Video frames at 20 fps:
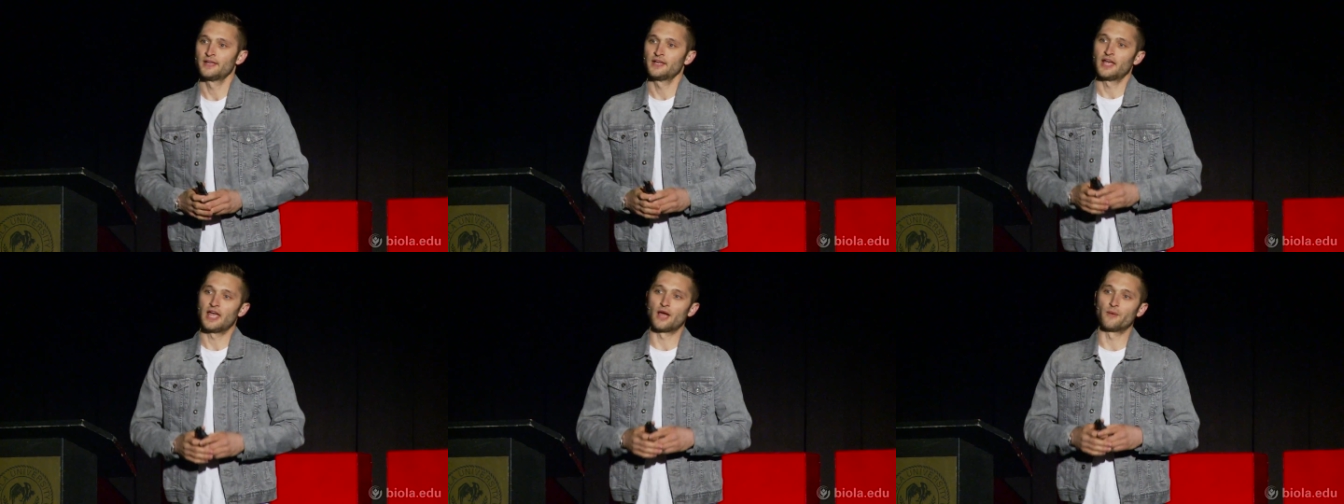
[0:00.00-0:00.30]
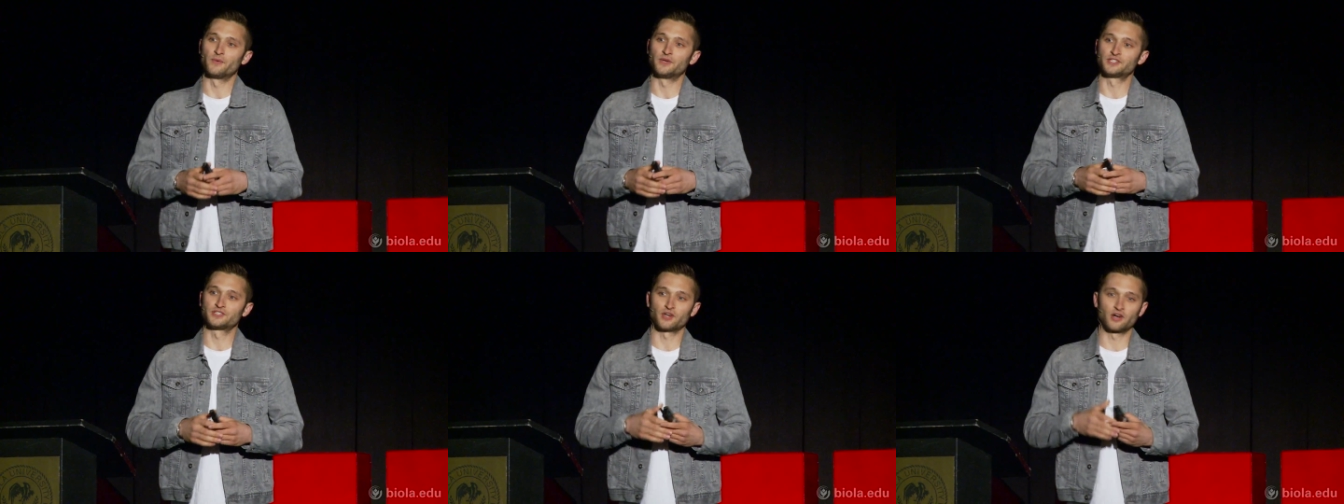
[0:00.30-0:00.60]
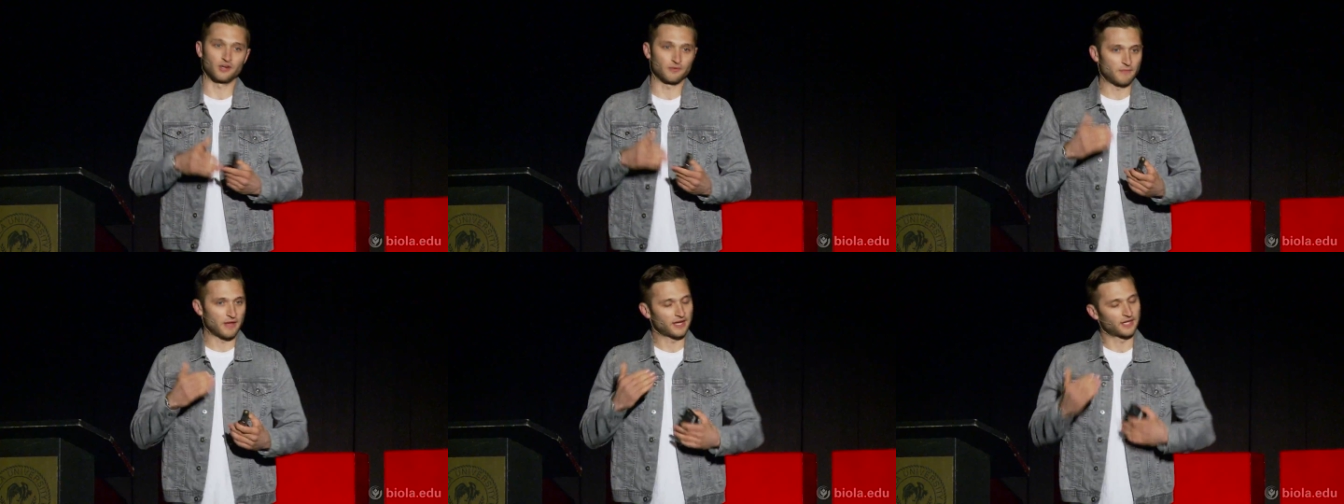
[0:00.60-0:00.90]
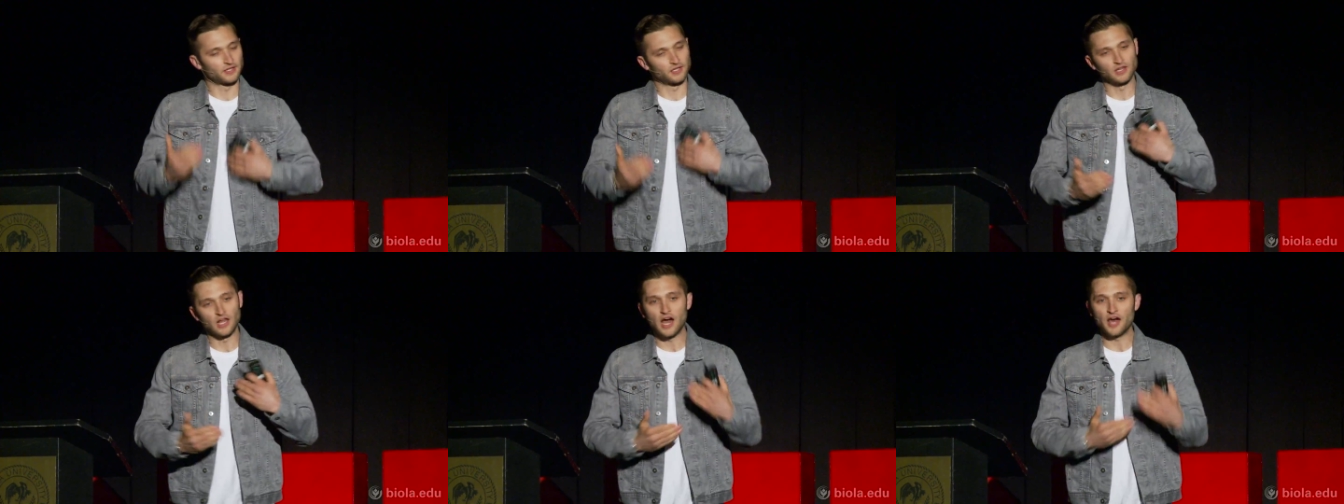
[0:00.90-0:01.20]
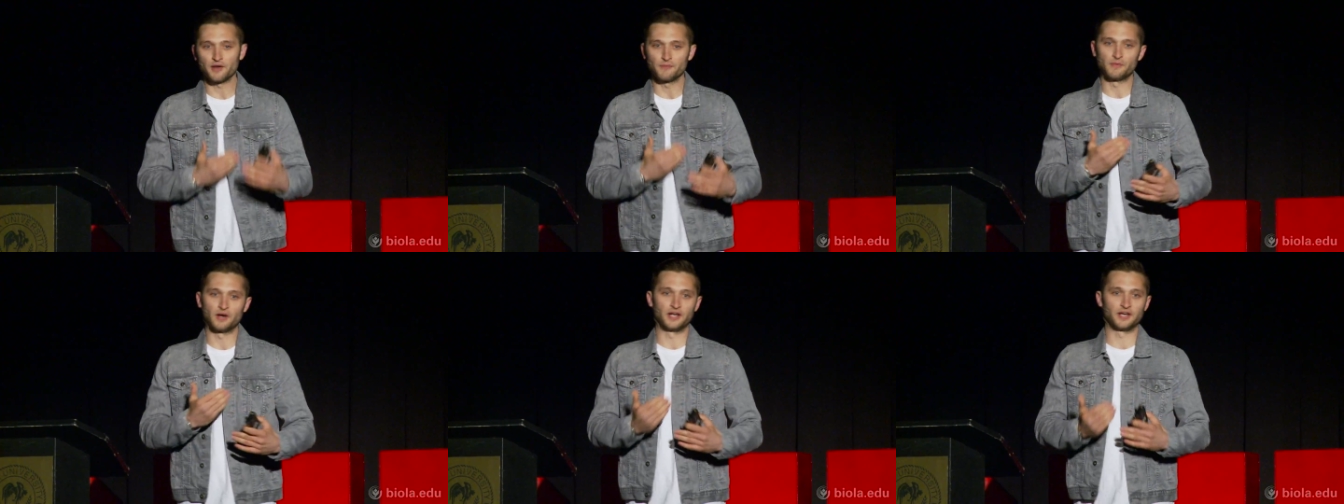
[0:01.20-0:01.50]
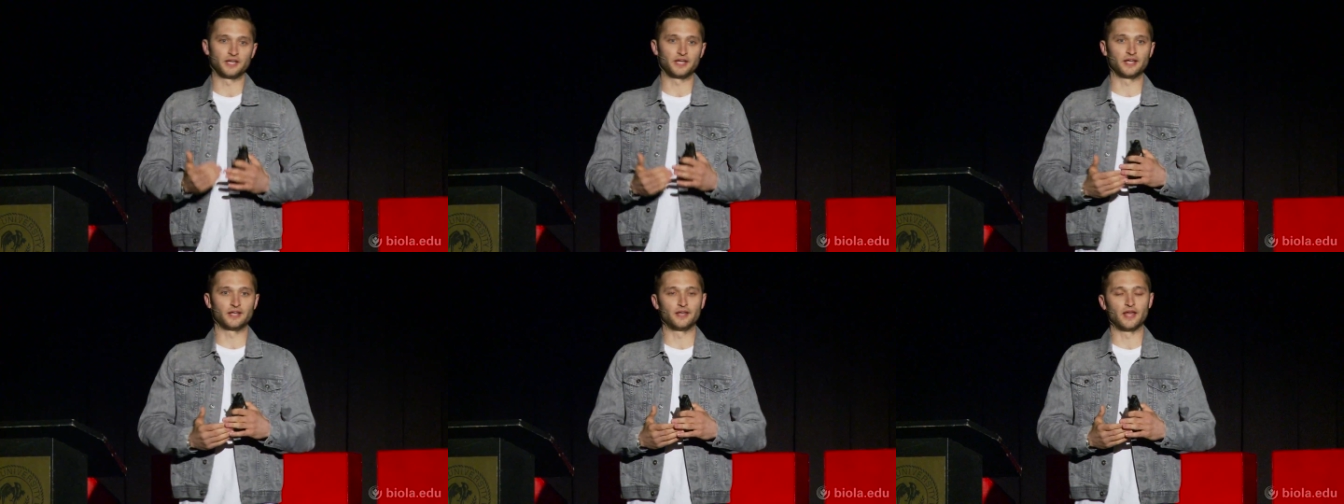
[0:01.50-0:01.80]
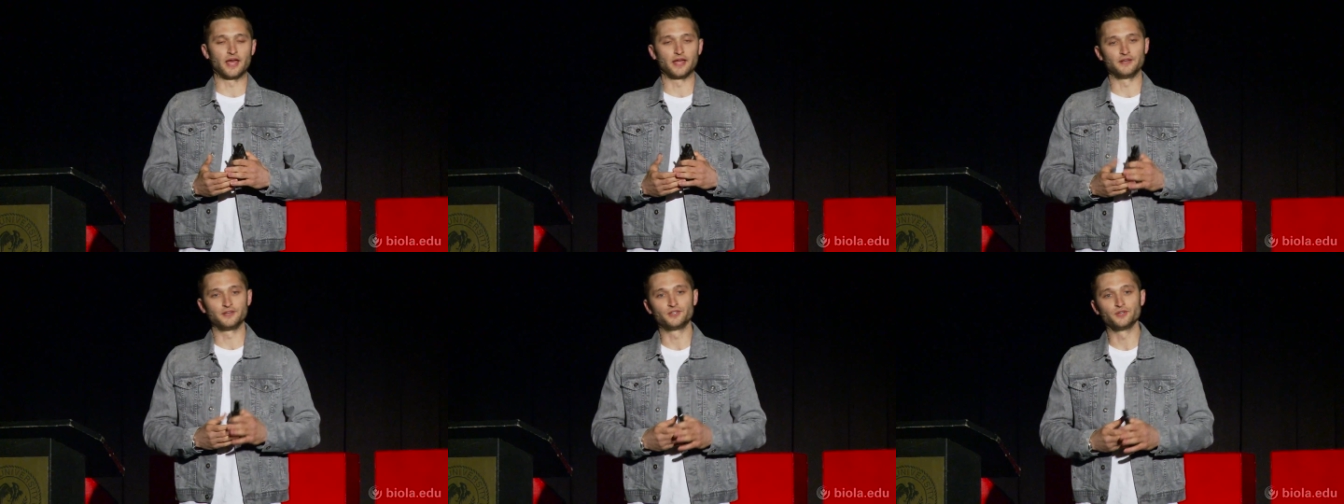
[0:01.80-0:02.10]
And we started making a lot of money and,
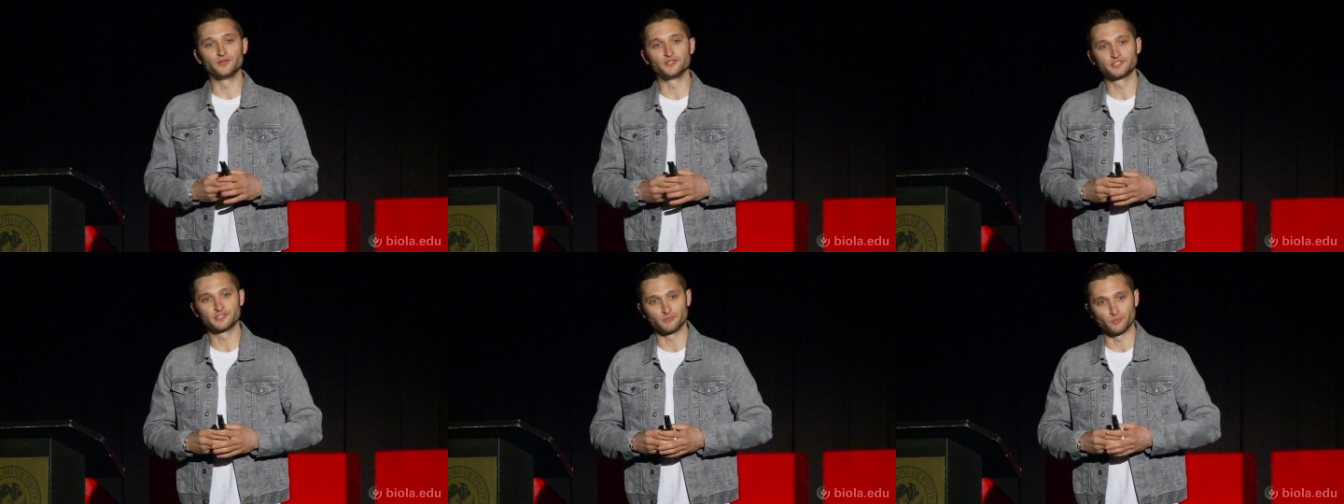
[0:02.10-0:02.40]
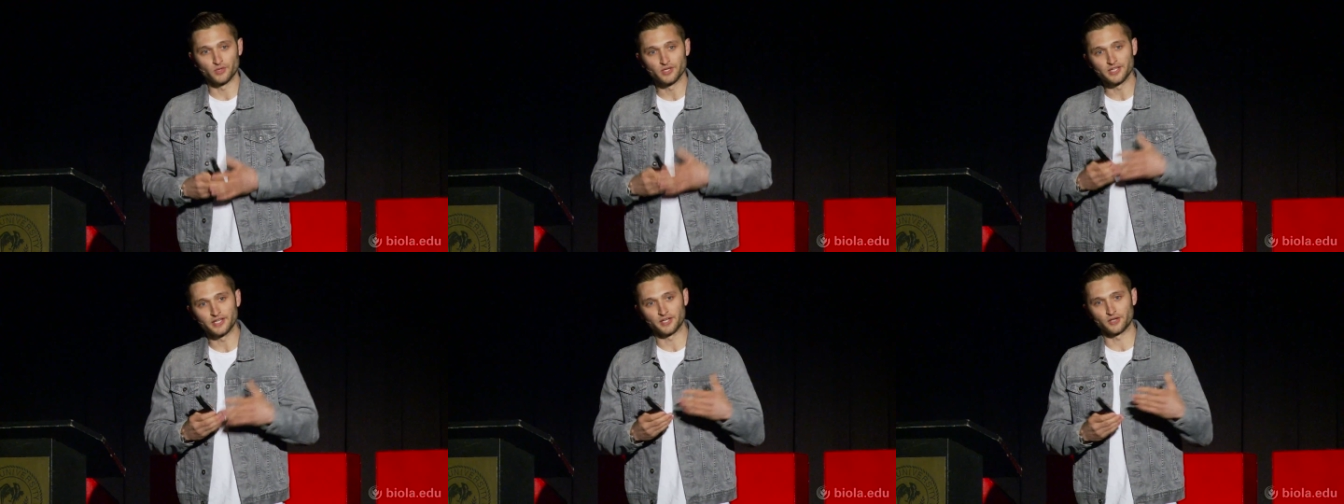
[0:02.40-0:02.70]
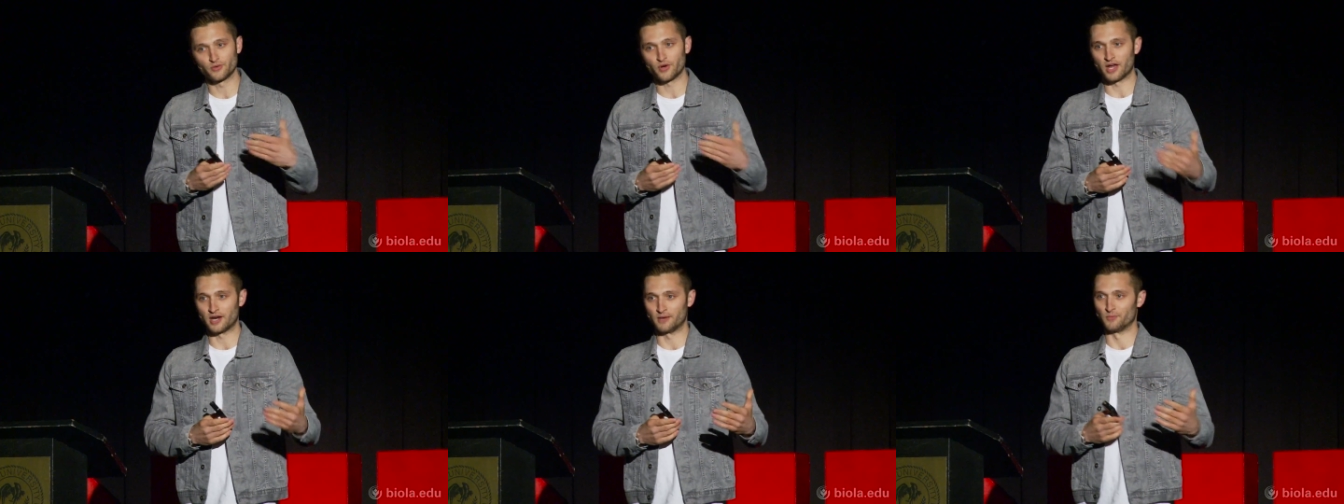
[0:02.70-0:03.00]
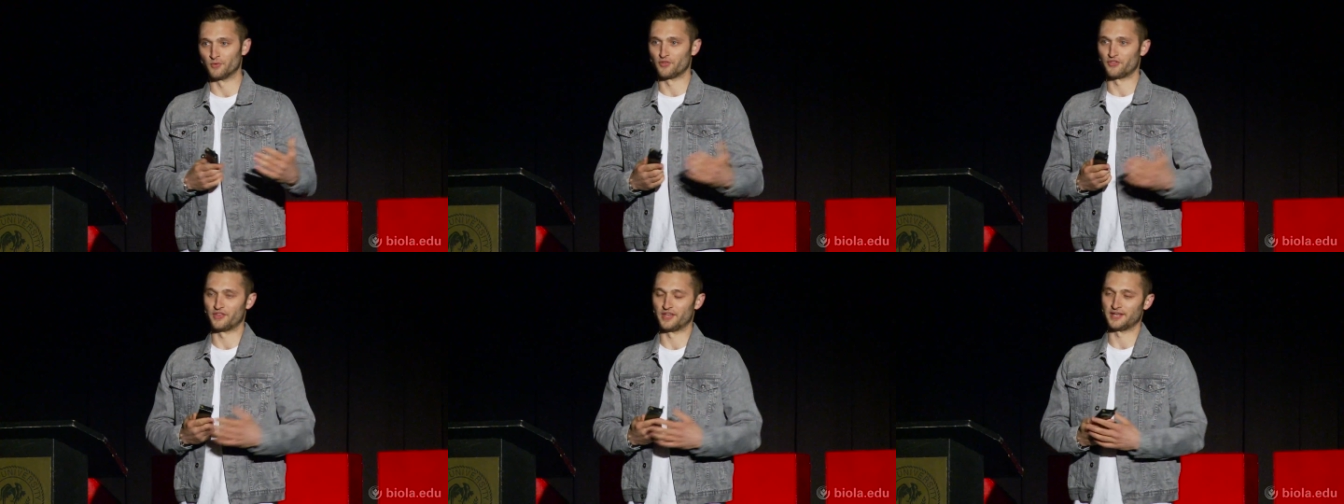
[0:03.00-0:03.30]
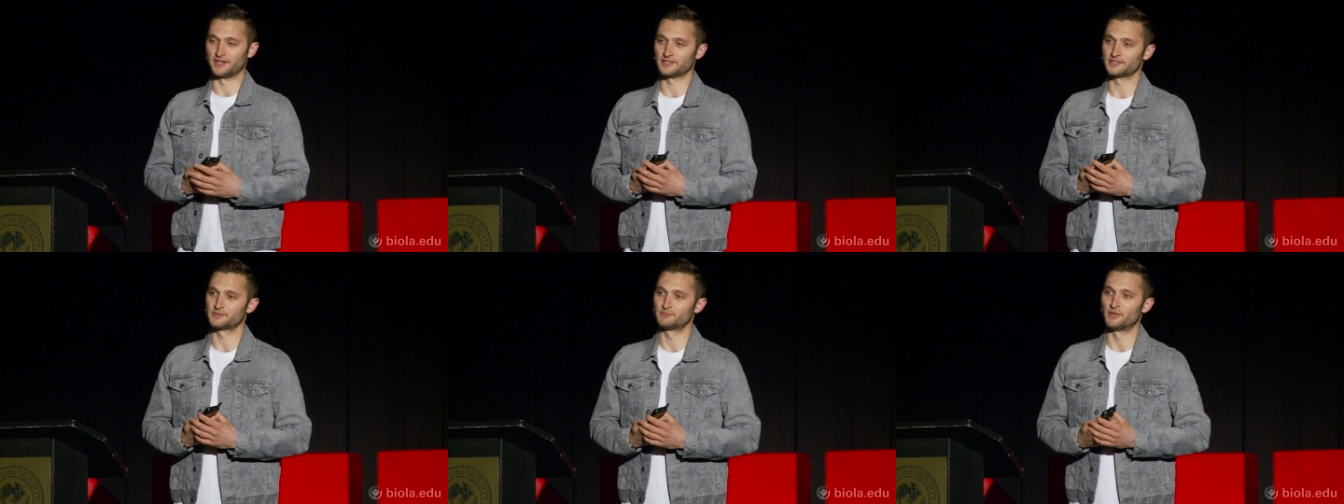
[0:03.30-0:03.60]
and doing some really incredible things.